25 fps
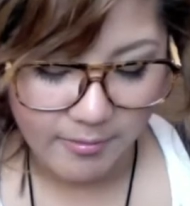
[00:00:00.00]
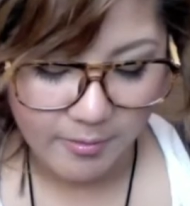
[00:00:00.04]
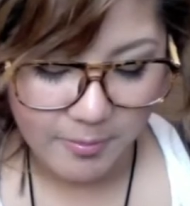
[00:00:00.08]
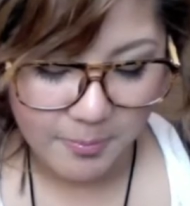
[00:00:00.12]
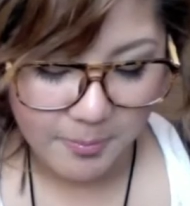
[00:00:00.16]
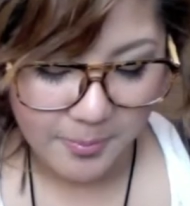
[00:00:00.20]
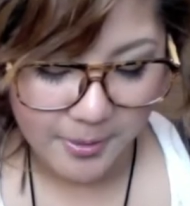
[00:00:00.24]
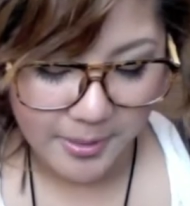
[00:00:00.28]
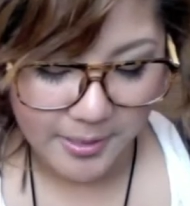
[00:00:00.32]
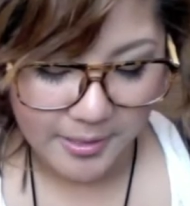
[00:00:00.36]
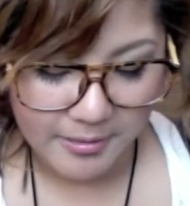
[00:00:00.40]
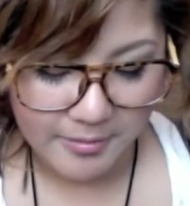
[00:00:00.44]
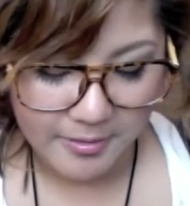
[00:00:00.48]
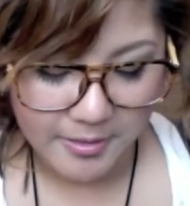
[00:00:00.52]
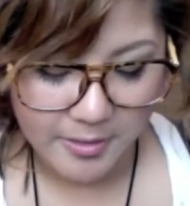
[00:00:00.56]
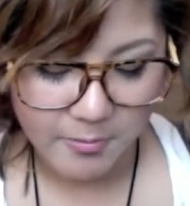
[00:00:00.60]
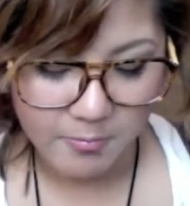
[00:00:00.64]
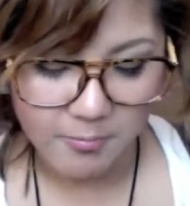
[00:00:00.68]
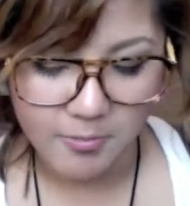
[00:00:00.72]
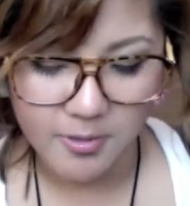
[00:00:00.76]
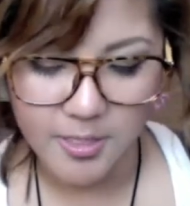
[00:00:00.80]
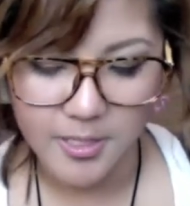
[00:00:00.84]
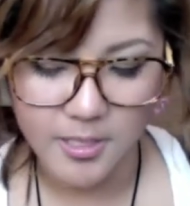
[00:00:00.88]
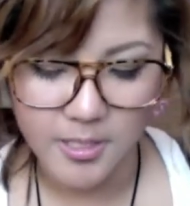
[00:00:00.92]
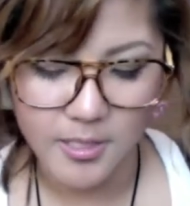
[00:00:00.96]
would pair it
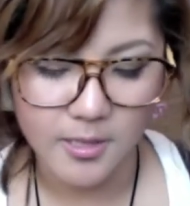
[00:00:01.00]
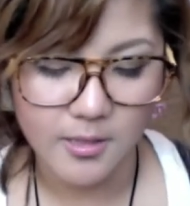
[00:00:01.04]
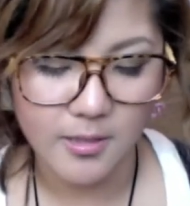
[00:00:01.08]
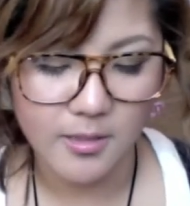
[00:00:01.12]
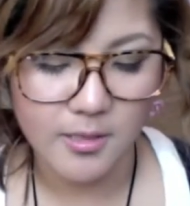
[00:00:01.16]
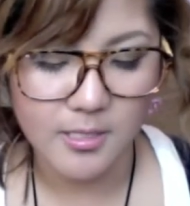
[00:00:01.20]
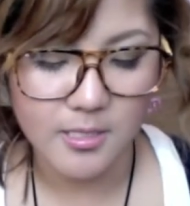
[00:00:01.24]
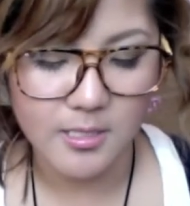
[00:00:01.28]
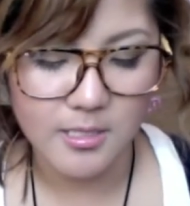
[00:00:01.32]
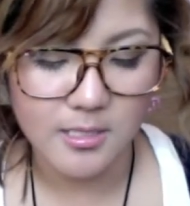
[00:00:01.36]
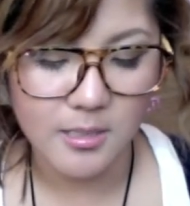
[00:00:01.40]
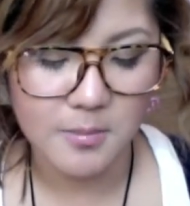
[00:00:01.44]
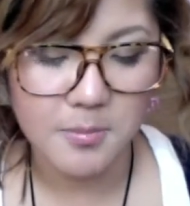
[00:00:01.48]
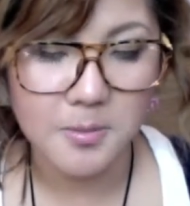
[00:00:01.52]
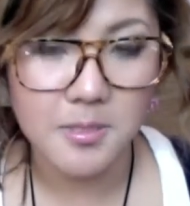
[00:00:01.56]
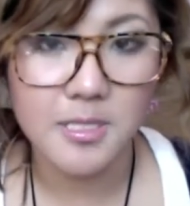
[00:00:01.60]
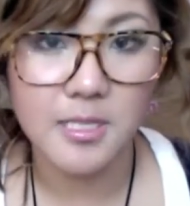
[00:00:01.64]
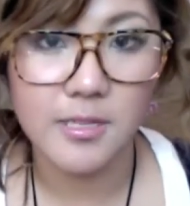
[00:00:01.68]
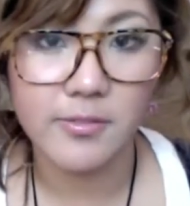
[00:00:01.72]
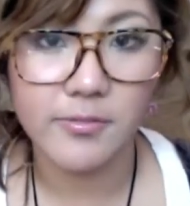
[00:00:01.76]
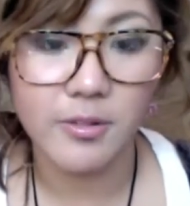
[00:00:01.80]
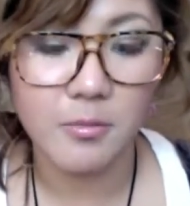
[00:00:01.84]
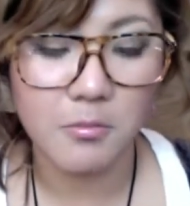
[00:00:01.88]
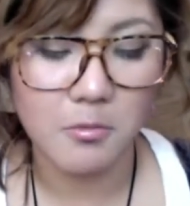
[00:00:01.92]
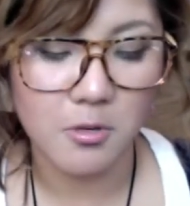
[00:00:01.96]
with this lipstick
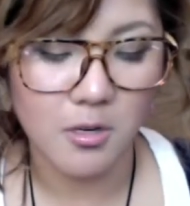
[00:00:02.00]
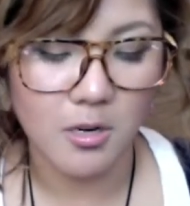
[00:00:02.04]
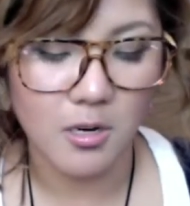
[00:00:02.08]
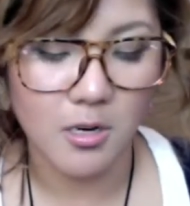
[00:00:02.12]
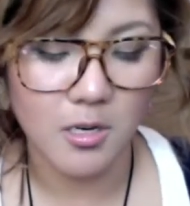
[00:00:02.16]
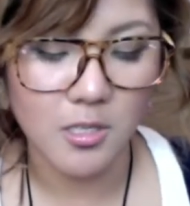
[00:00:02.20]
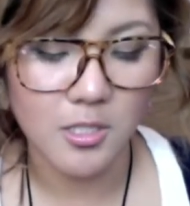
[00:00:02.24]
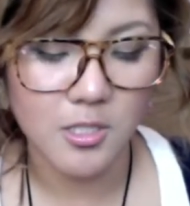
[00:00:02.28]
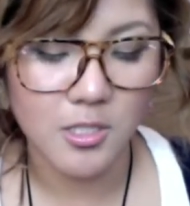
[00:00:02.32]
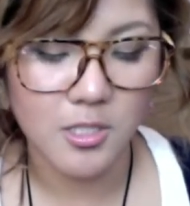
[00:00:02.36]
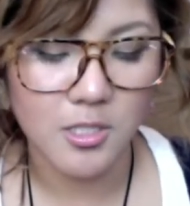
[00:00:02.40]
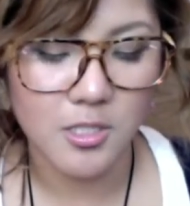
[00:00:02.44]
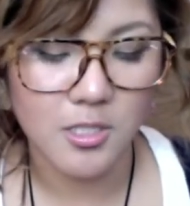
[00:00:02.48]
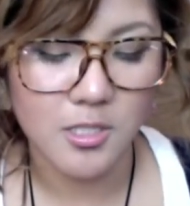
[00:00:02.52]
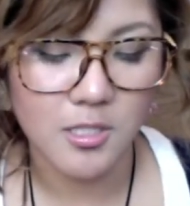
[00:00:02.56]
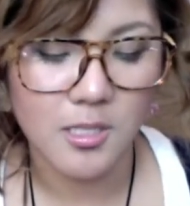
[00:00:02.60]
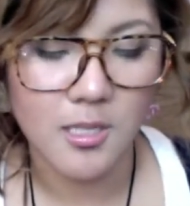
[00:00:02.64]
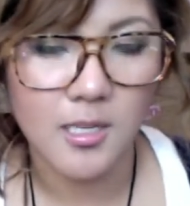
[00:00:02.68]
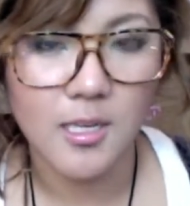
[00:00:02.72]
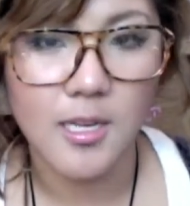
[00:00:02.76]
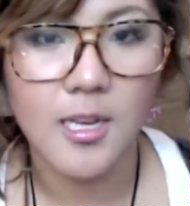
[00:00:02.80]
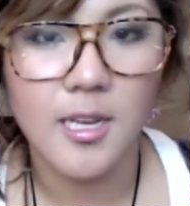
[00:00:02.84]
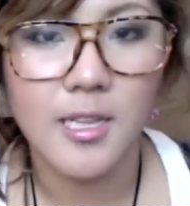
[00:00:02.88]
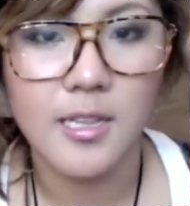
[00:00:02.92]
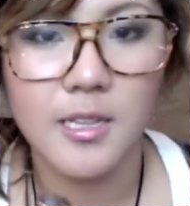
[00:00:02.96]
from Gosh.
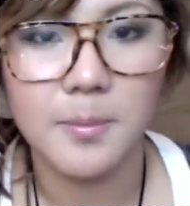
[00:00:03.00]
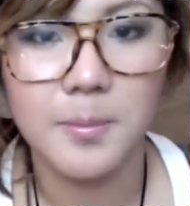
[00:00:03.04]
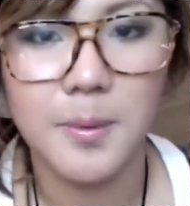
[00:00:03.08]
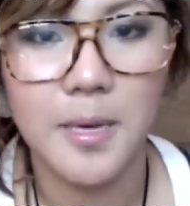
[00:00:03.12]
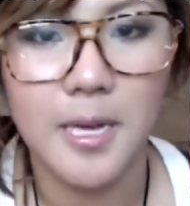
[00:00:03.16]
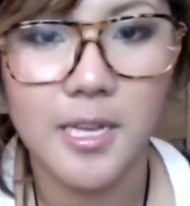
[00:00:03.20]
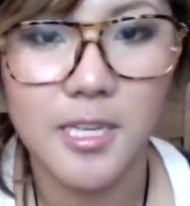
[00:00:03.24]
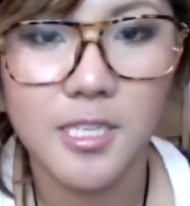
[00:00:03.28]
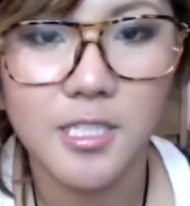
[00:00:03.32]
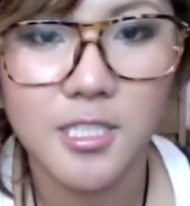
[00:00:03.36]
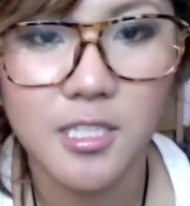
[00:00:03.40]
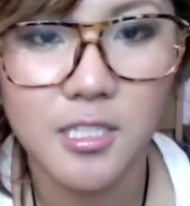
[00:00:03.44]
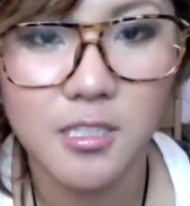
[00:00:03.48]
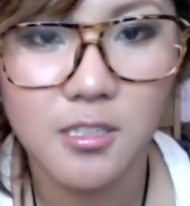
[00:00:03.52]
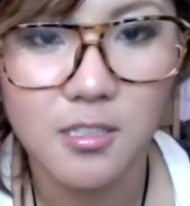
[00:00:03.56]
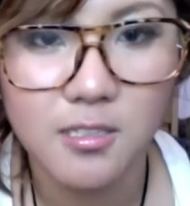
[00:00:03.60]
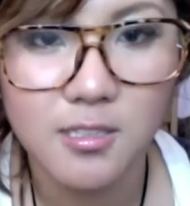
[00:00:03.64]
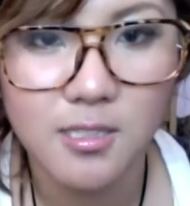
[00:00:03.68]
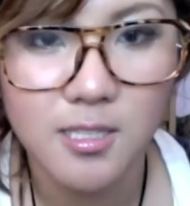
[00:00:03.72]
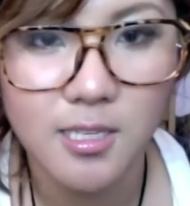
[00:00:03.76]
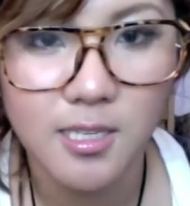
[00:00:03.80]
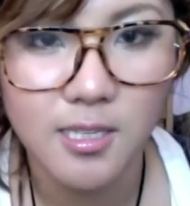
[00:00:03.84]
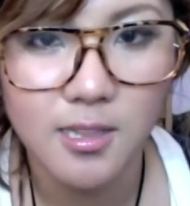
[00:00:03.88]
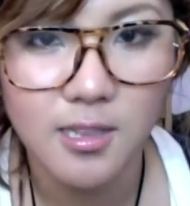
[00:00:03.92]
The packaging looks like